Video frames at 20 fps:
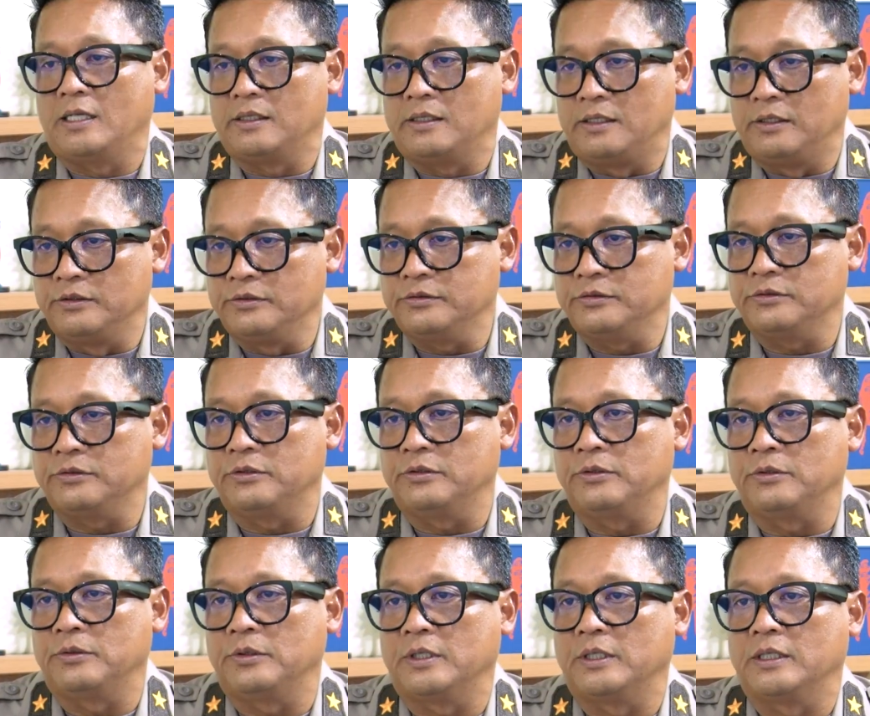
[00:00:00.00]

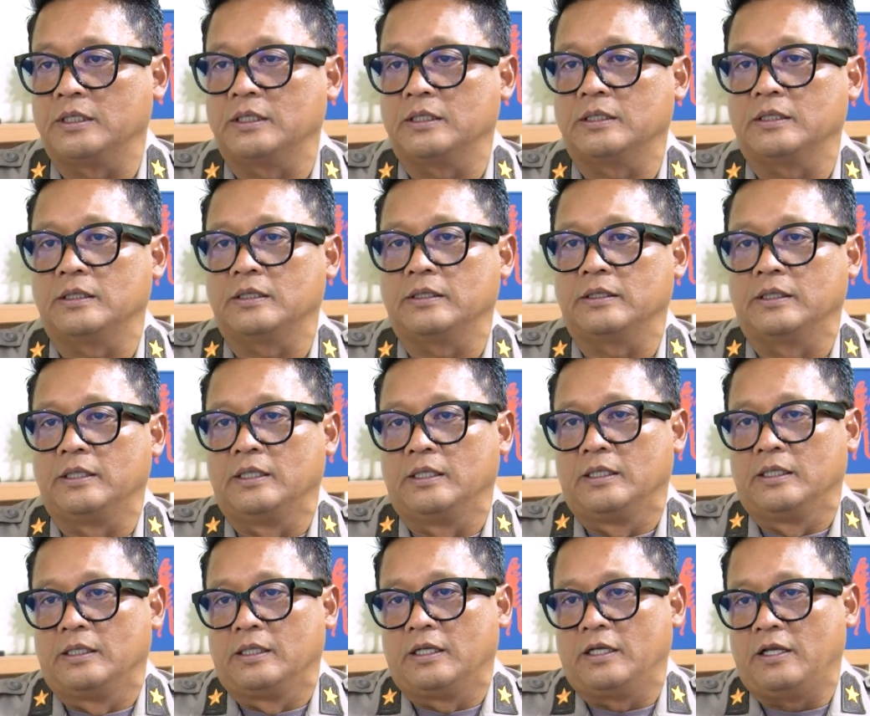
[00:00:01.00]
also
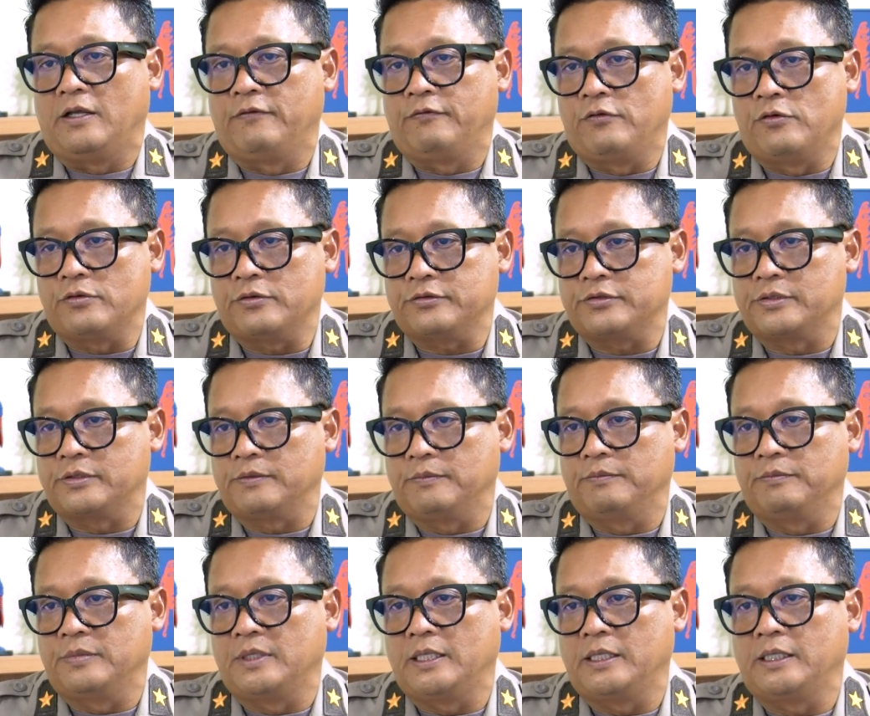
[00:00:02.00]
evoke
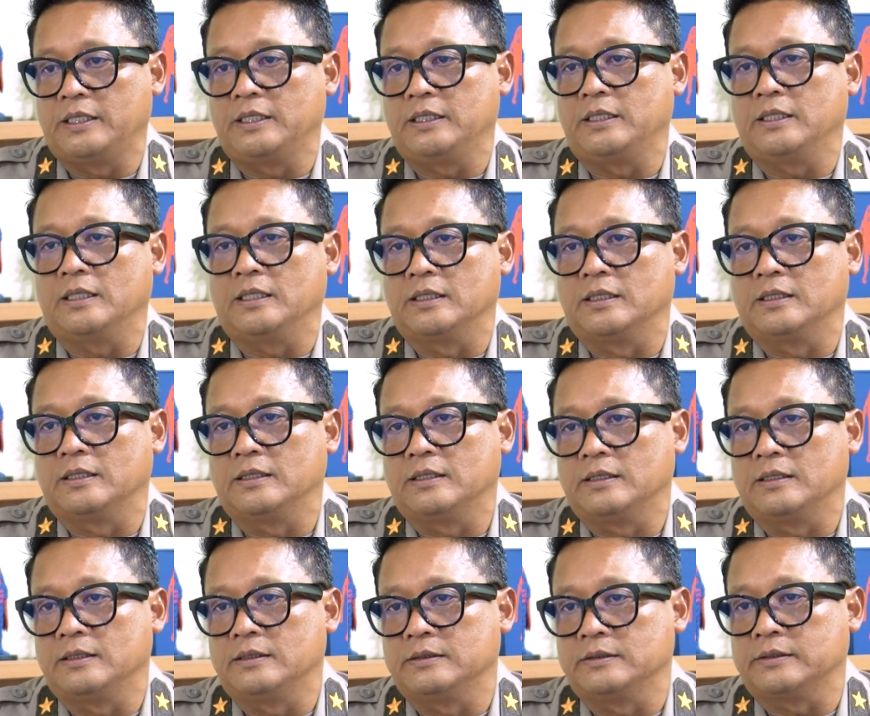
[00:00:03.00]
my
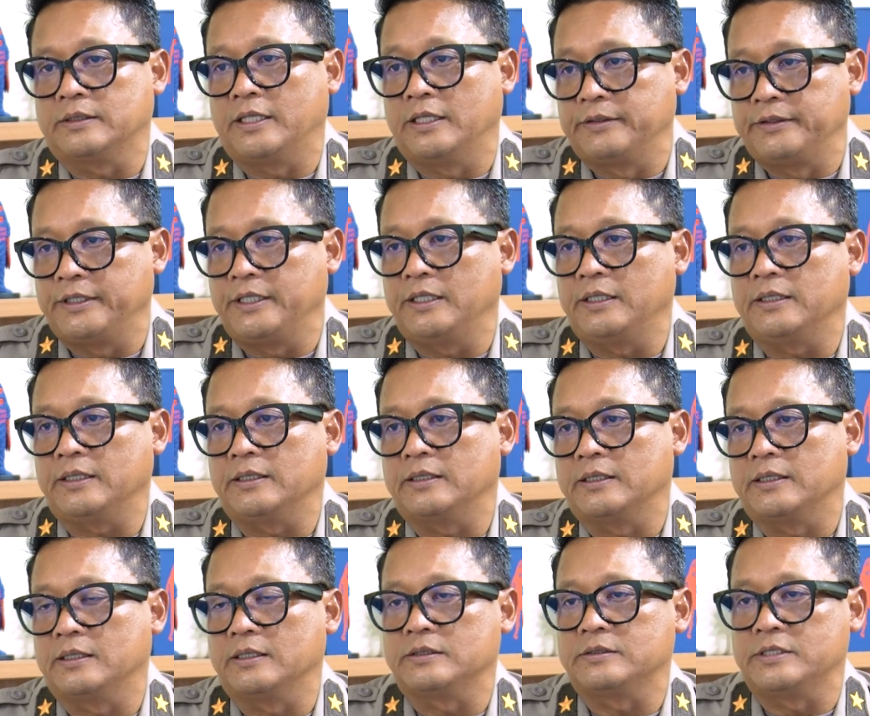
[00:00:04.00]
career
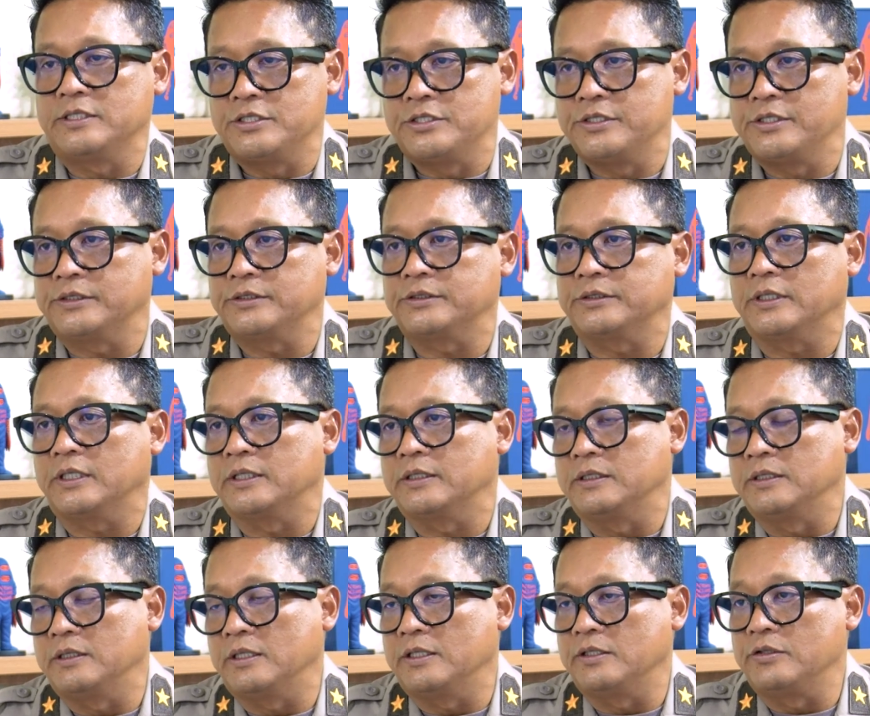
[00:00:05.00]
6 years
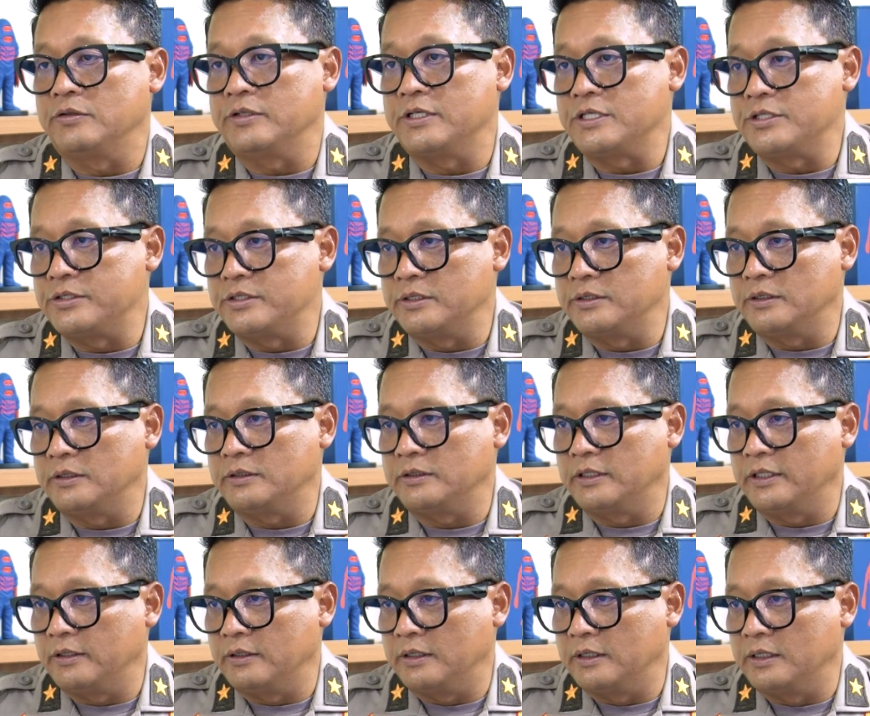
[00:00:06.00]
at the education
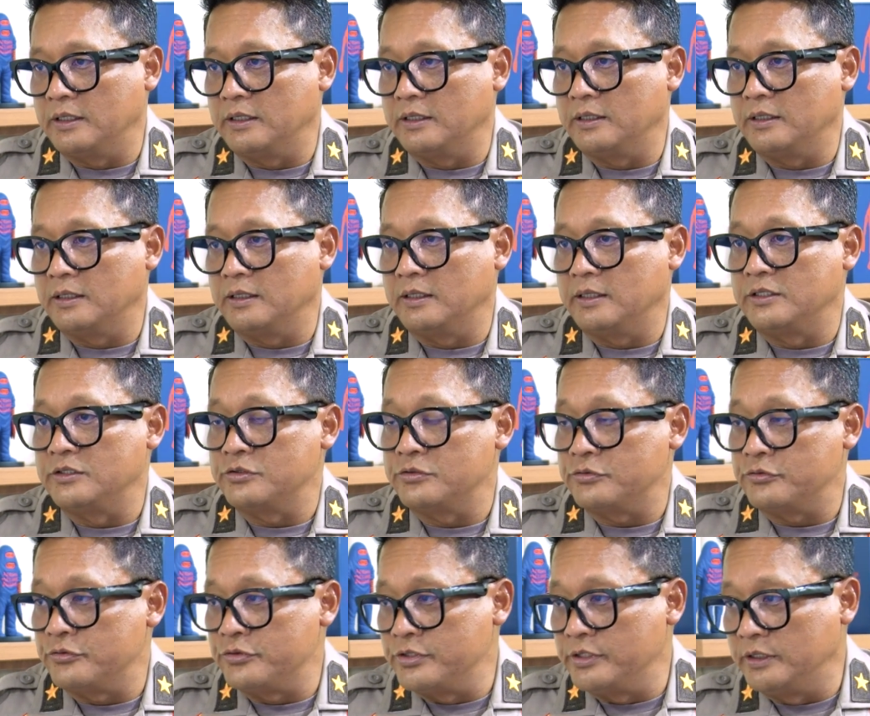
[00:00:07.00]

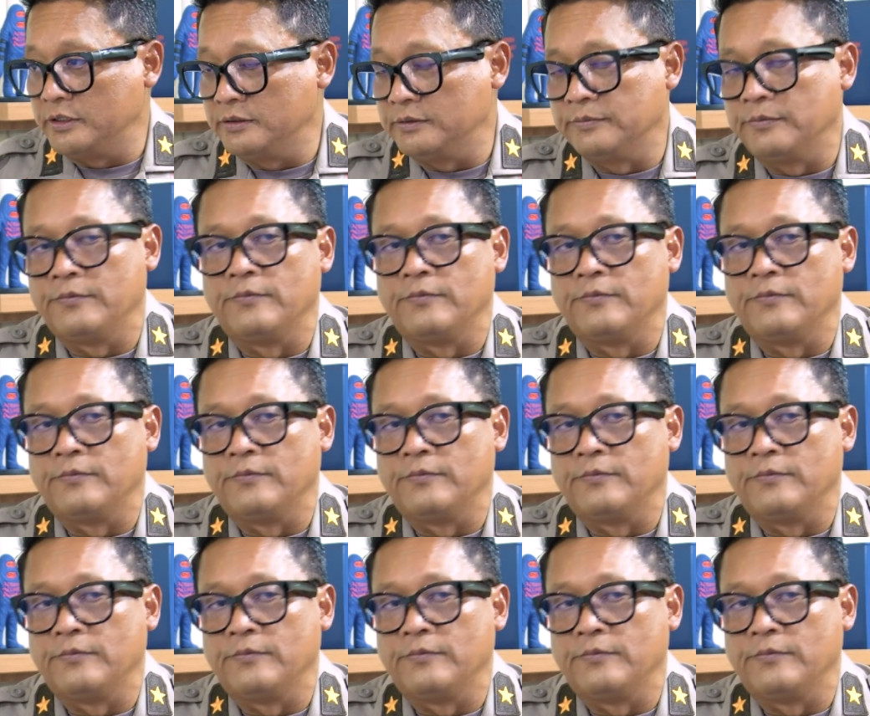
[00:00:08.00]
institution,